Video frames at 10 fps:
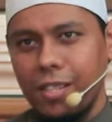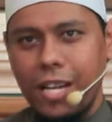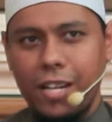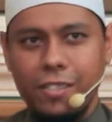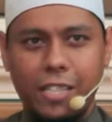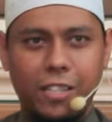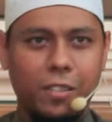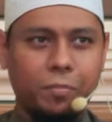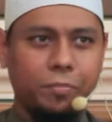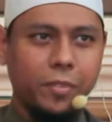Understand or
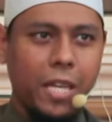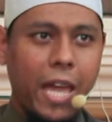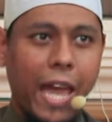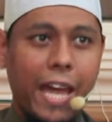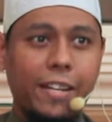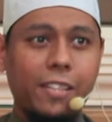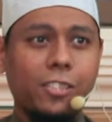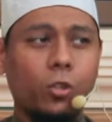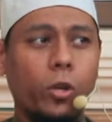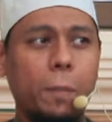not? And this
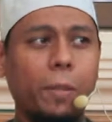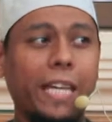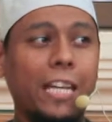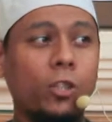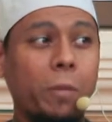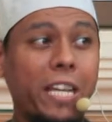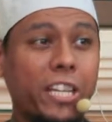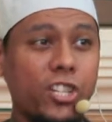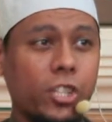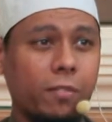is only pertaining to
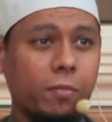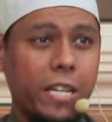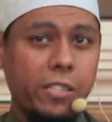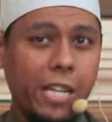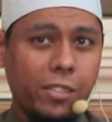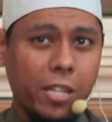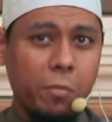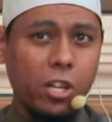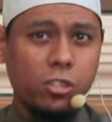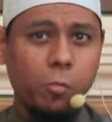medication. Injection
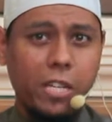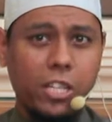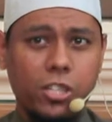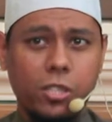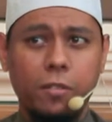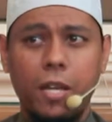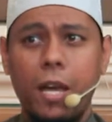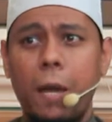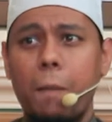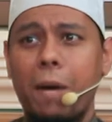because of medication.
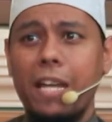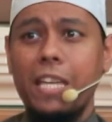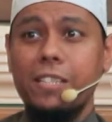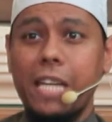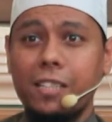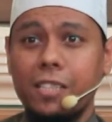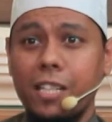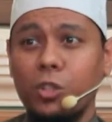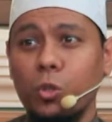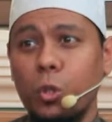But
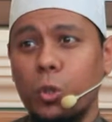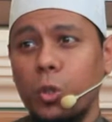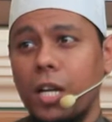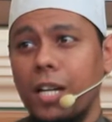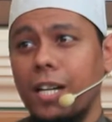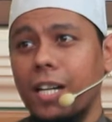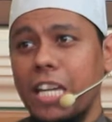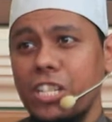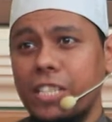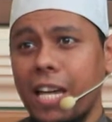injection to uh,
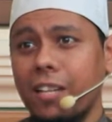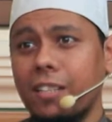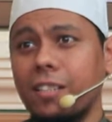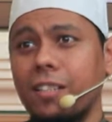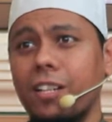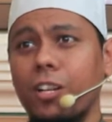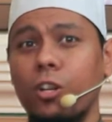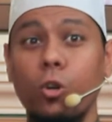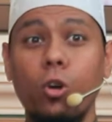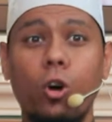inject
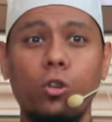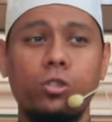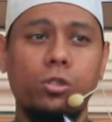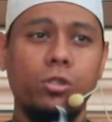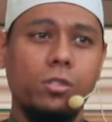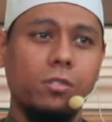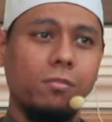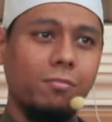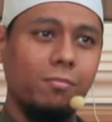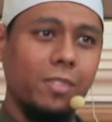glucose
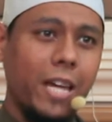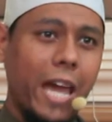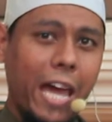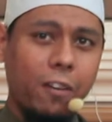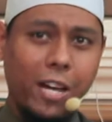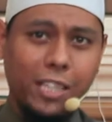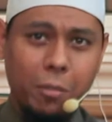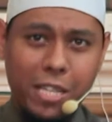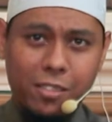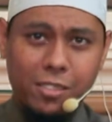and
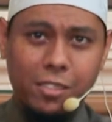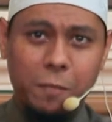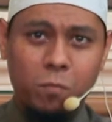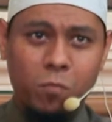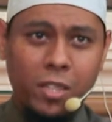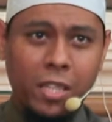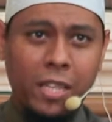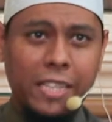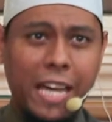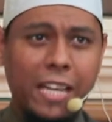vitamins,
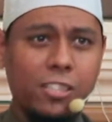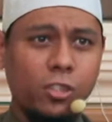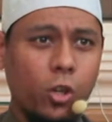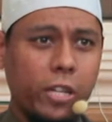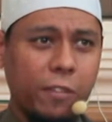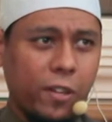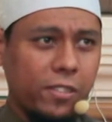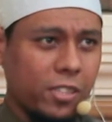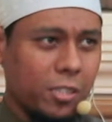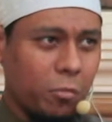there is no
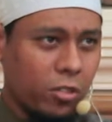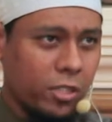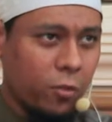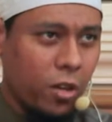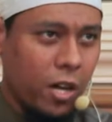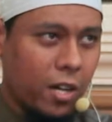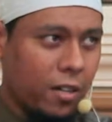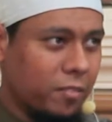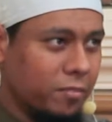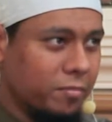differences amongst the
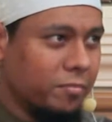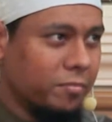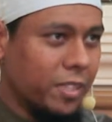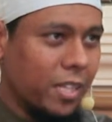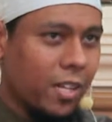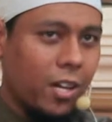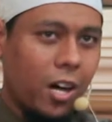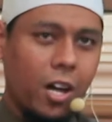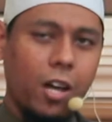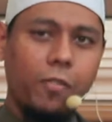fuqaha.
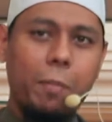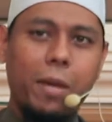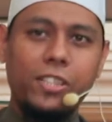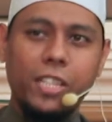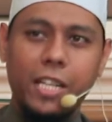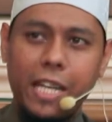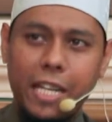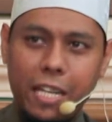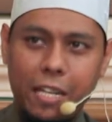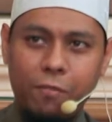All of them mention
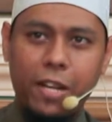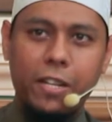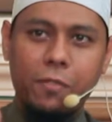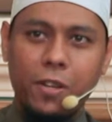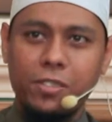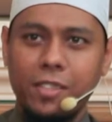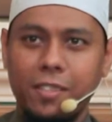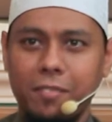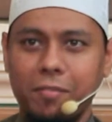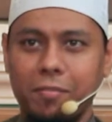that it invalidates fasting.